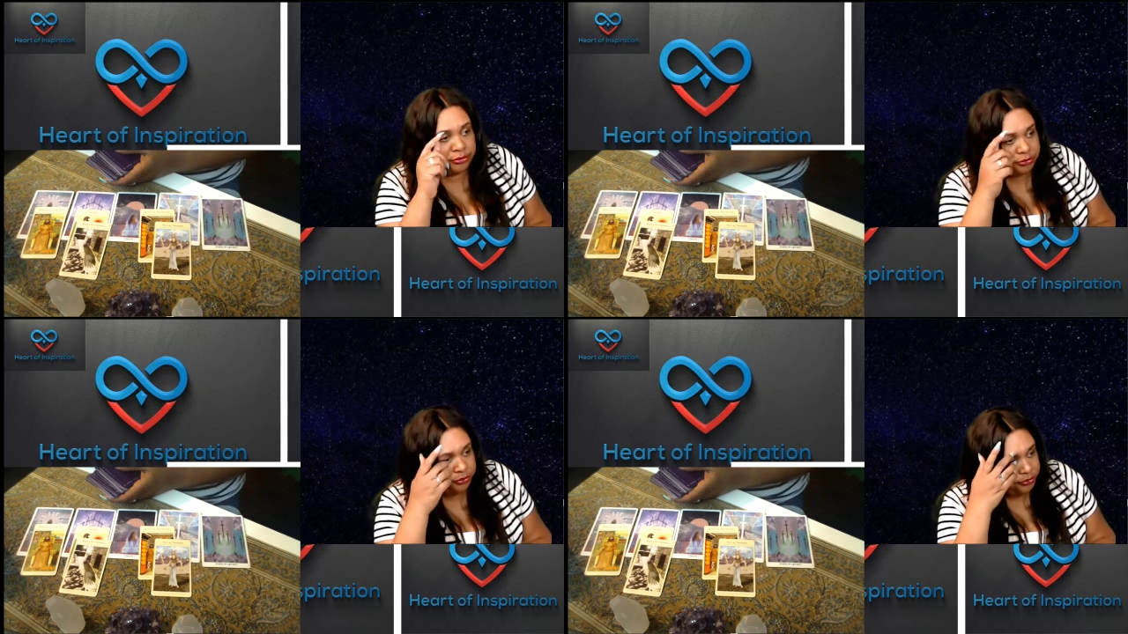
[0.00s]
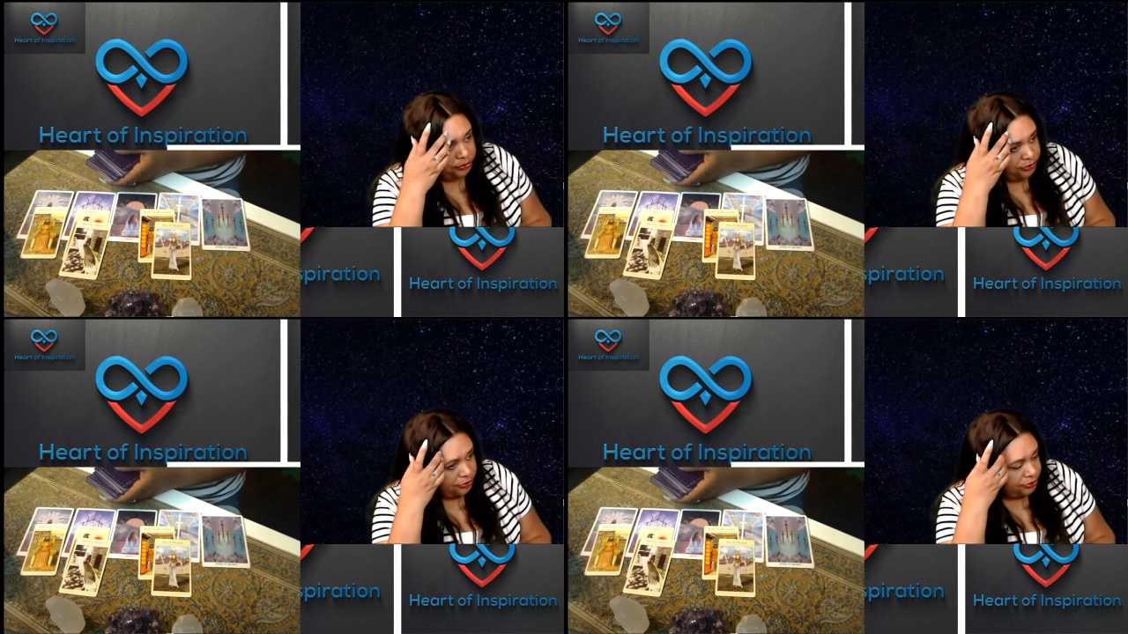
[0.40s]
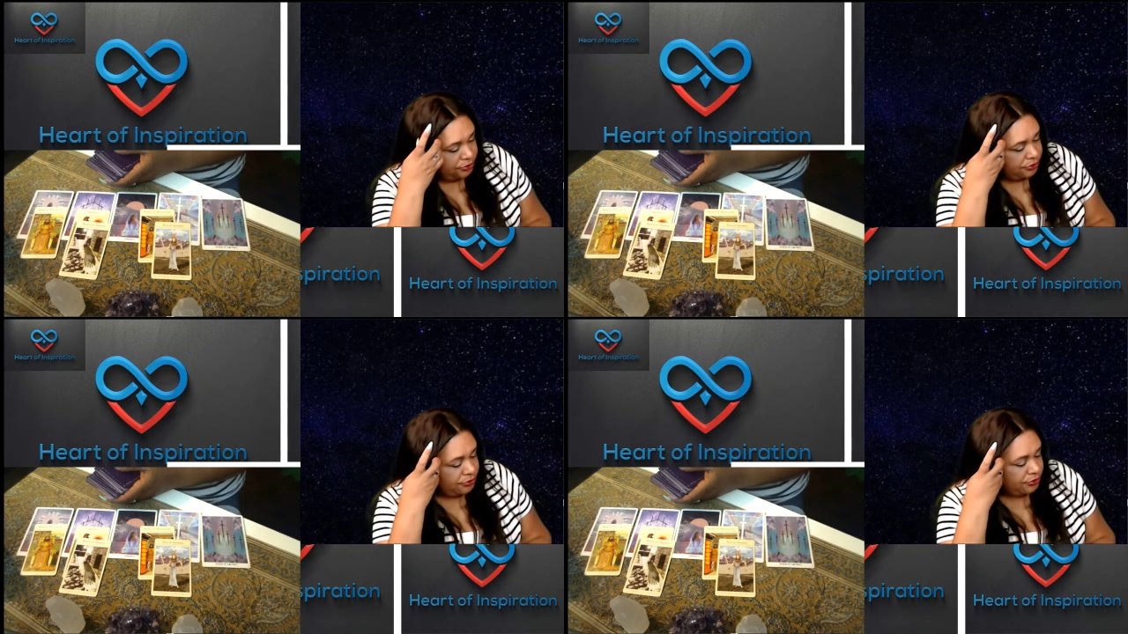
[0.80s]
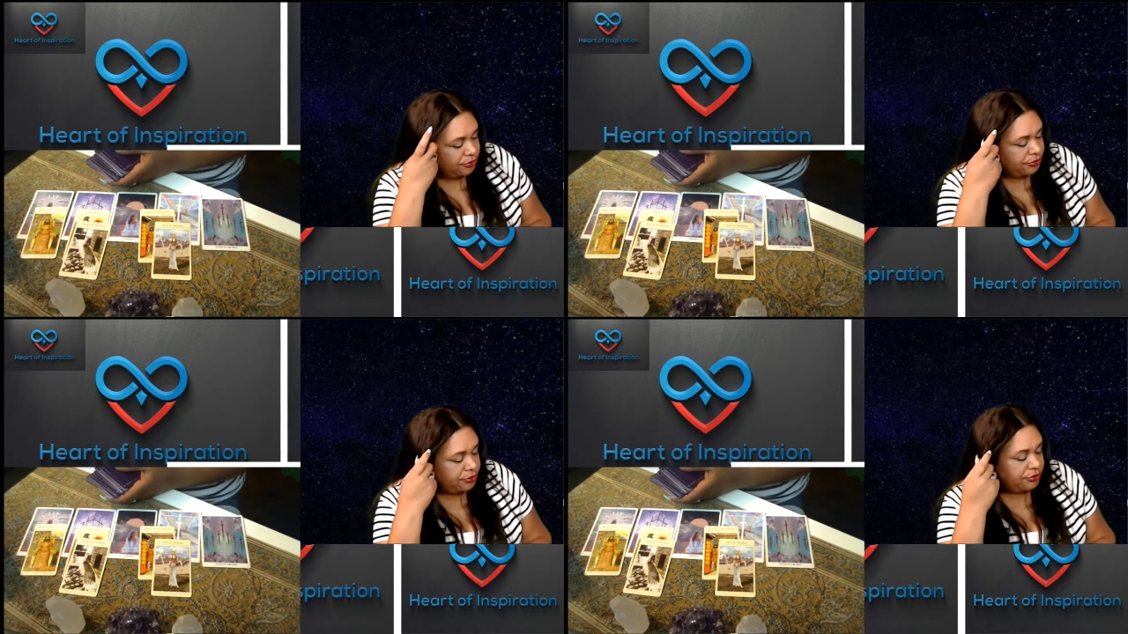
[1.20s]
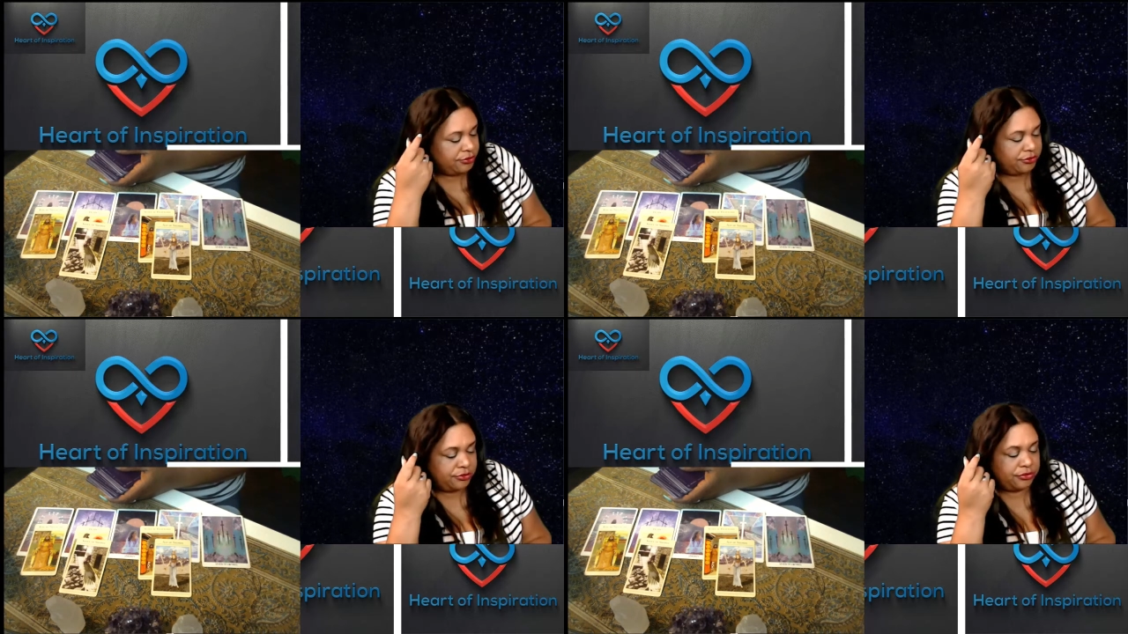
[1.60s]

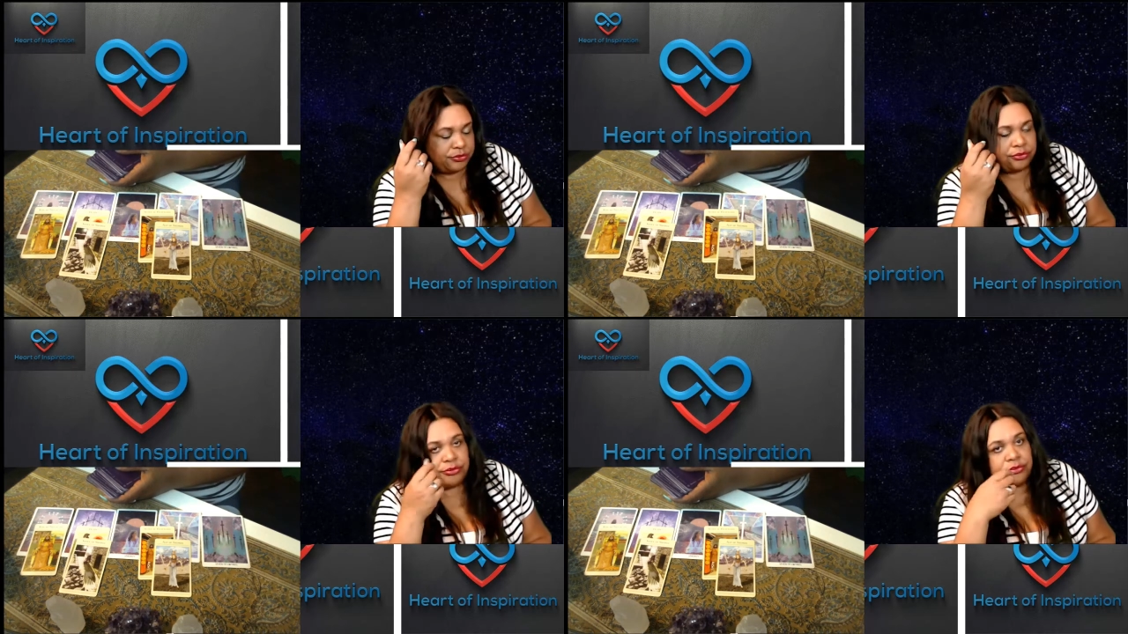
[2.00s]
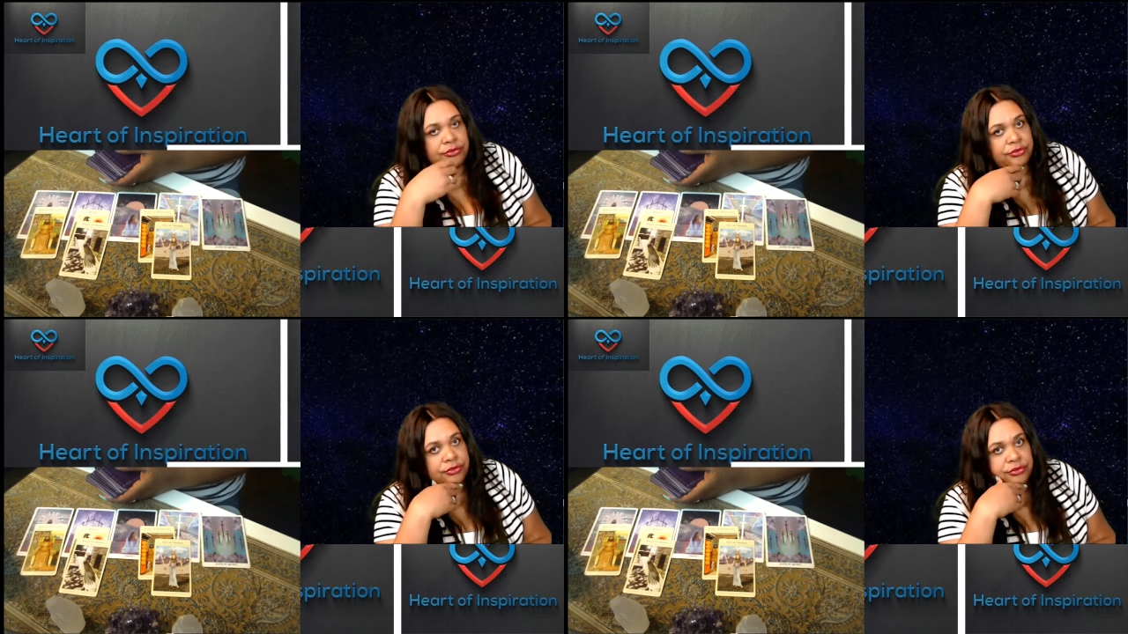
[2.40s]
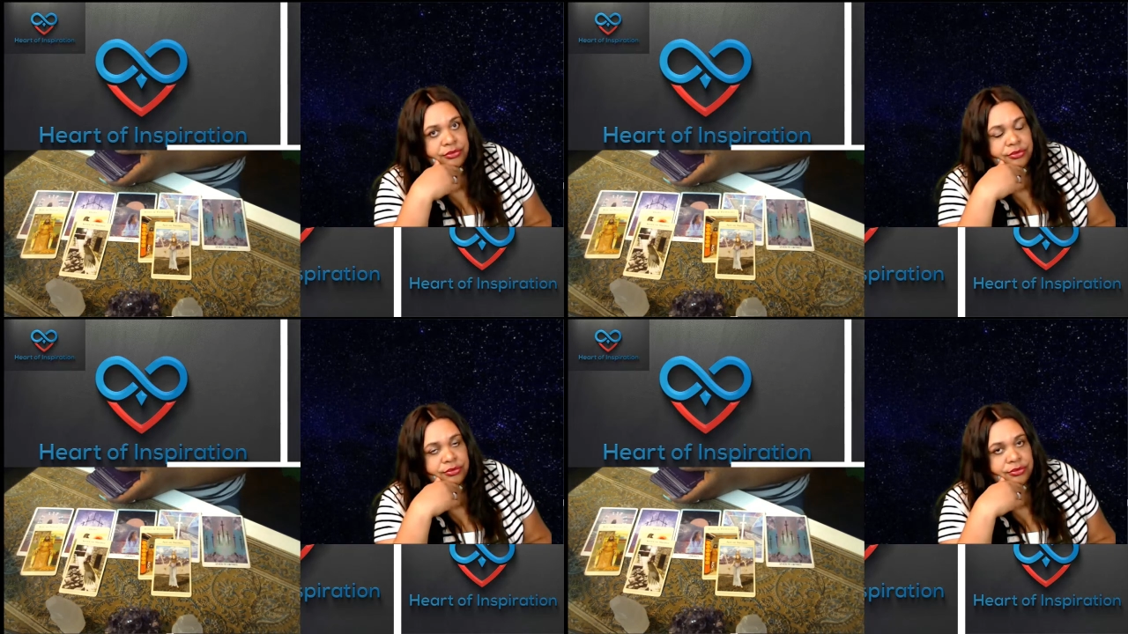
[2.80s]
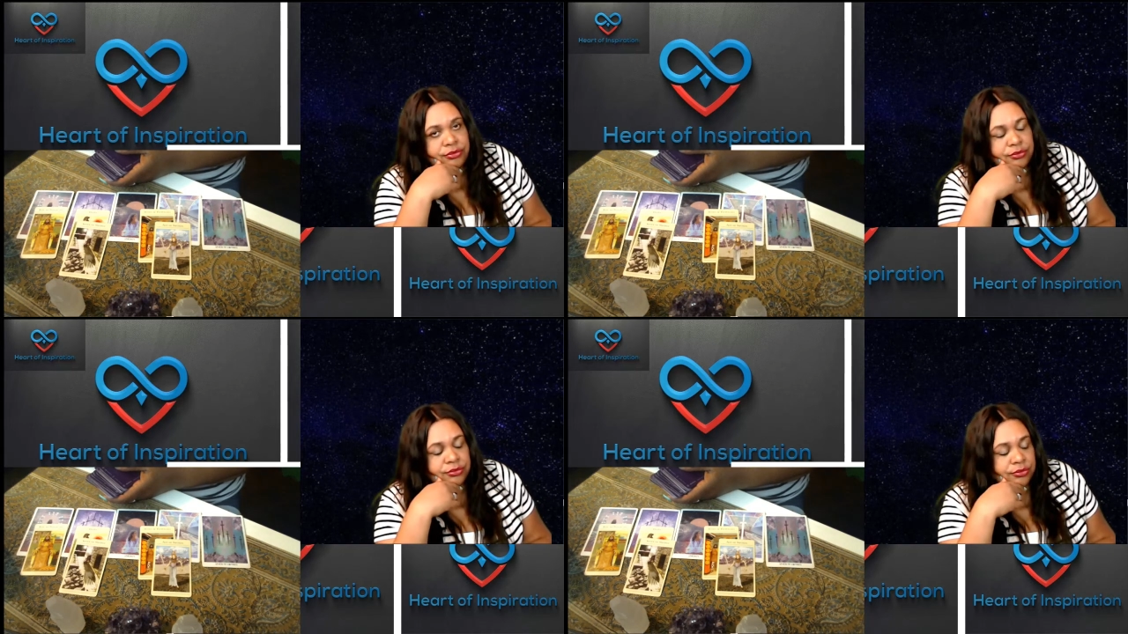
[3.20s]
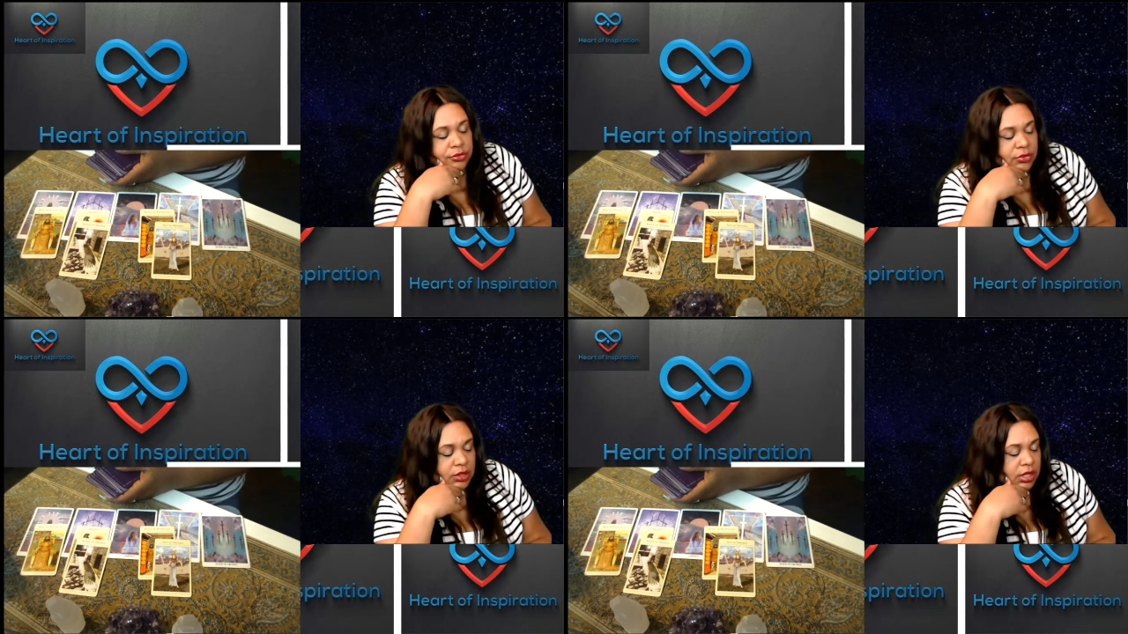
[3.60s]

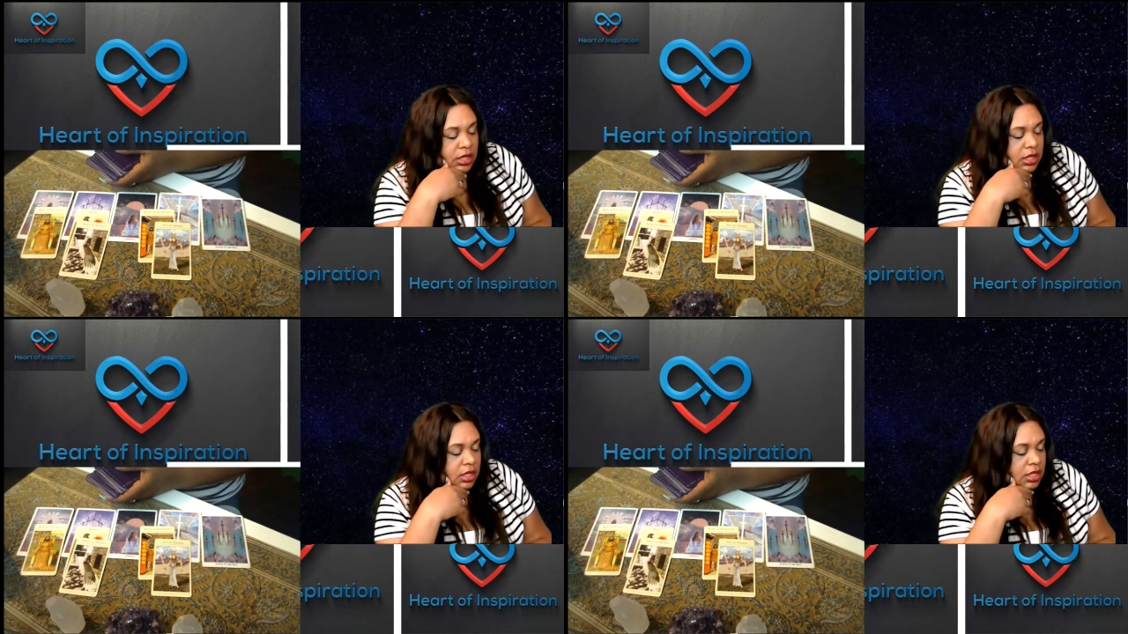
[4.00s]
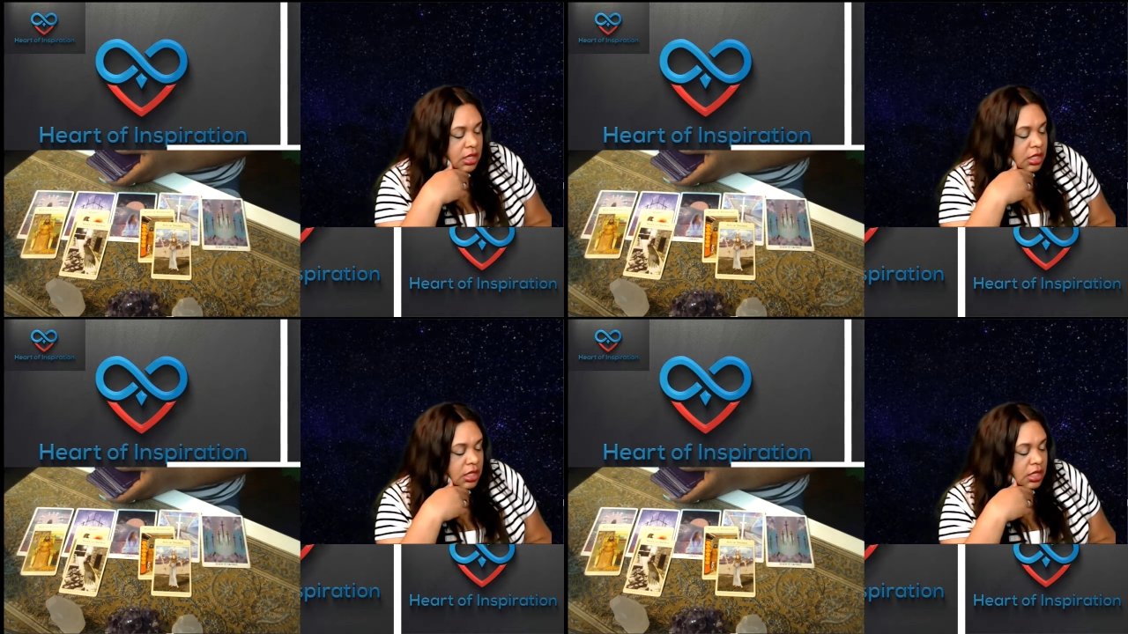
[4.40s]
[no speech]